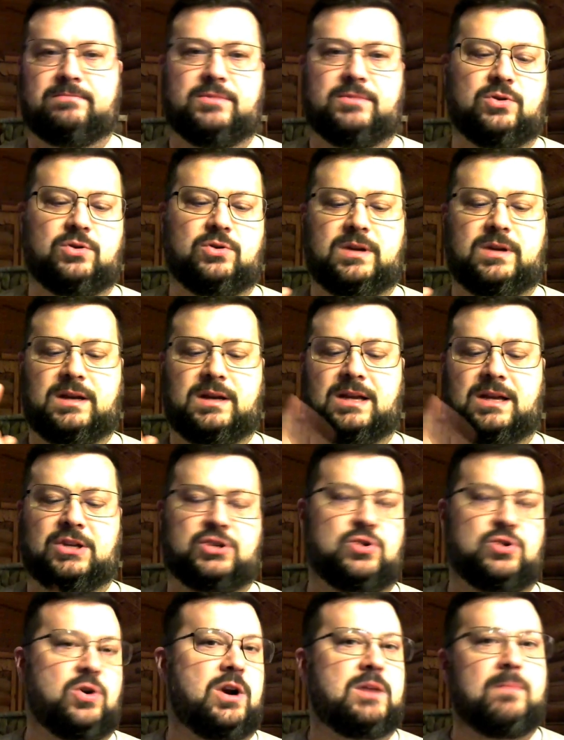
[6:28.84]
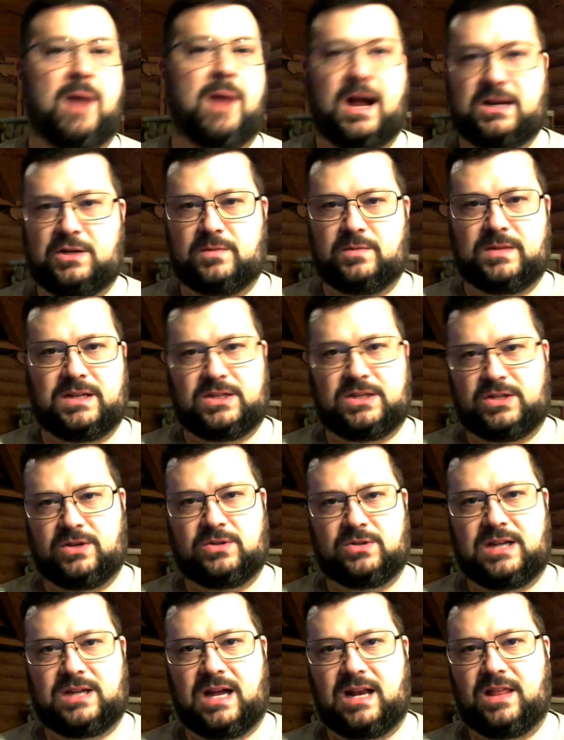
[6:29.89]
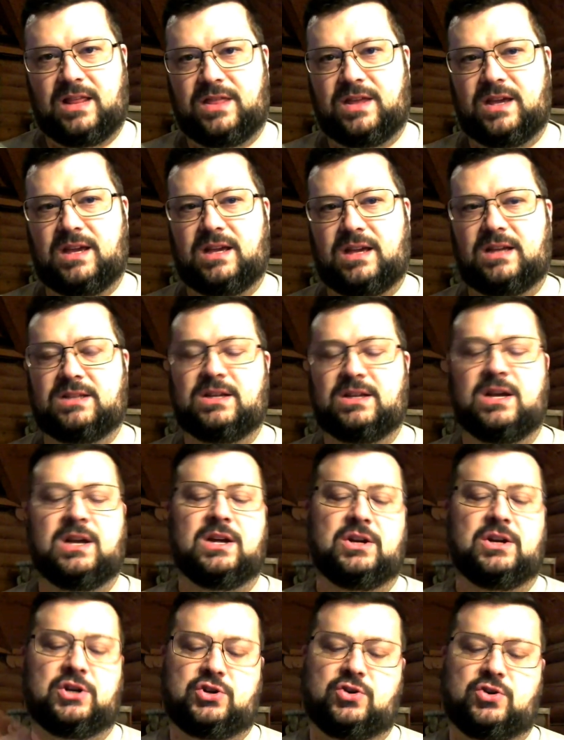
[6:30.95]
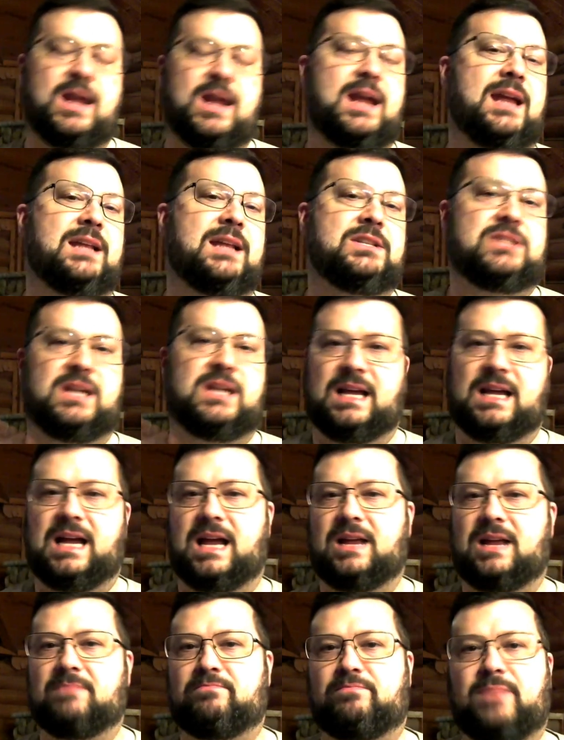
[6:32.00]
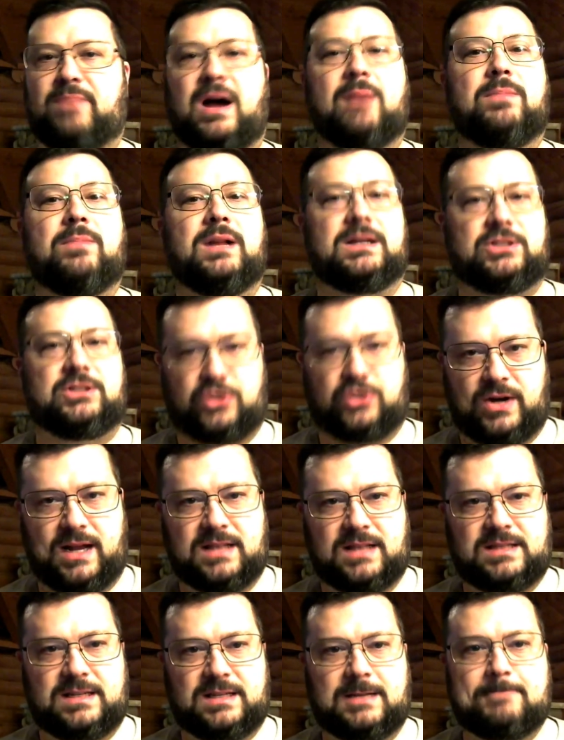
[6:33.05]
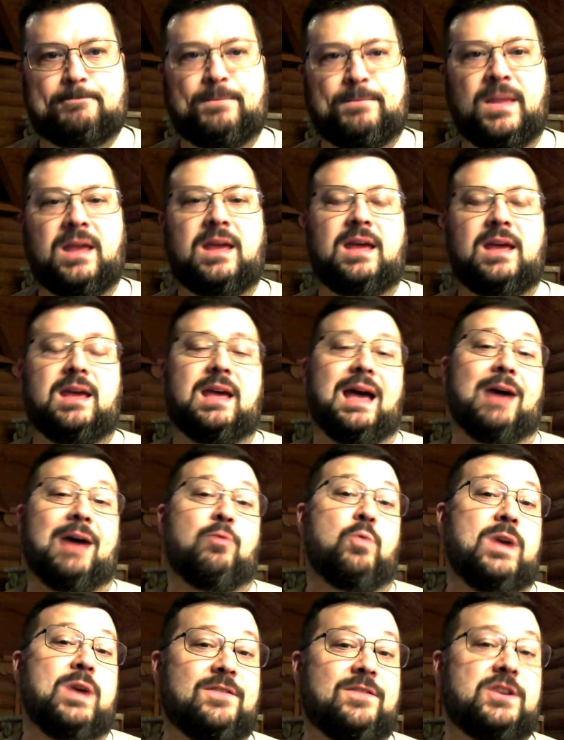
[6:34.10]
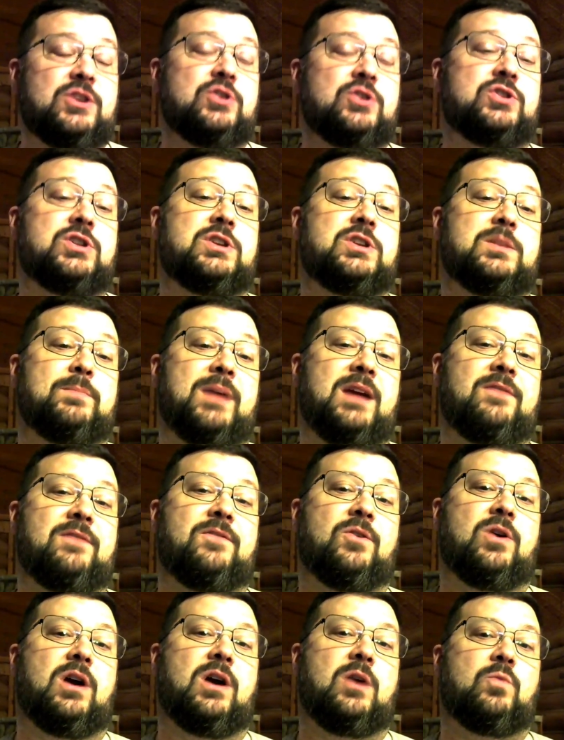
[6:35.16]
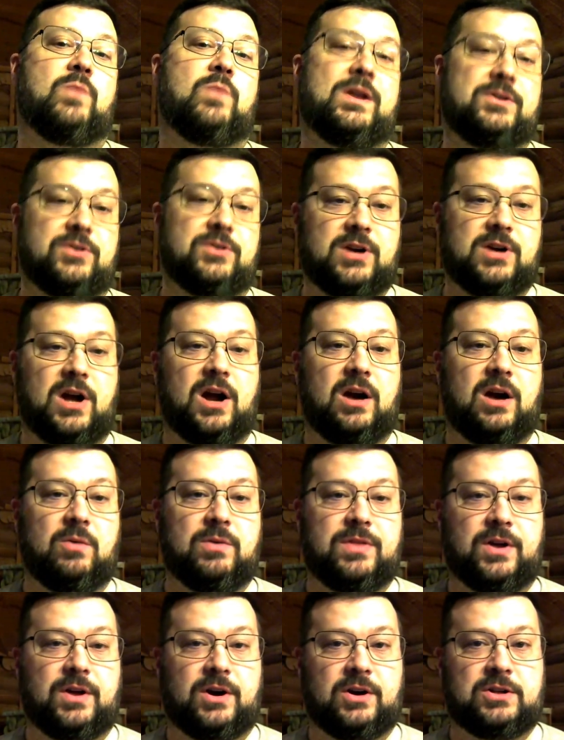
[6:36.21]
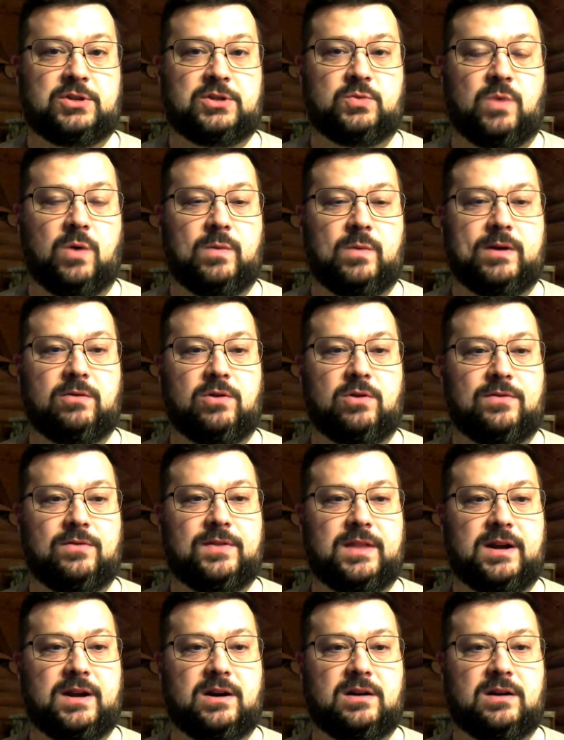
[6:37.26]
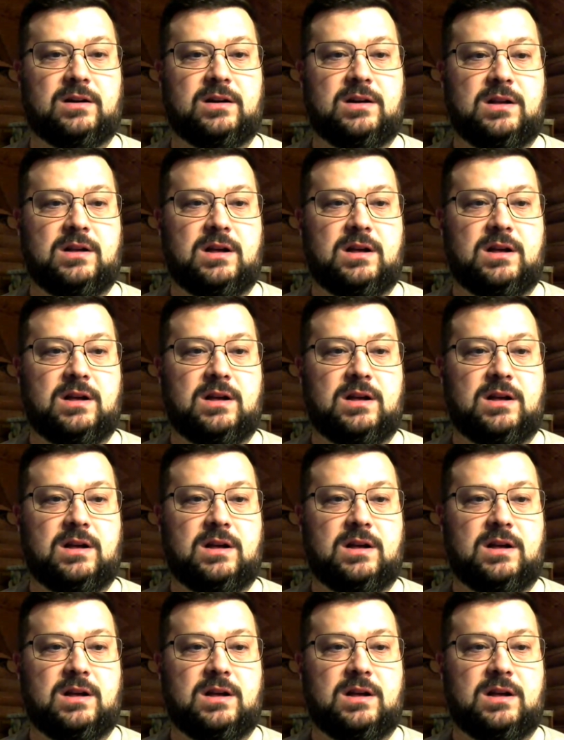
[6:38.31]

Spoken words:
doing historic monuments, those kind of things, trains, any kind of public transit. We even used it to pay for our rental car with Hertz while we were over there,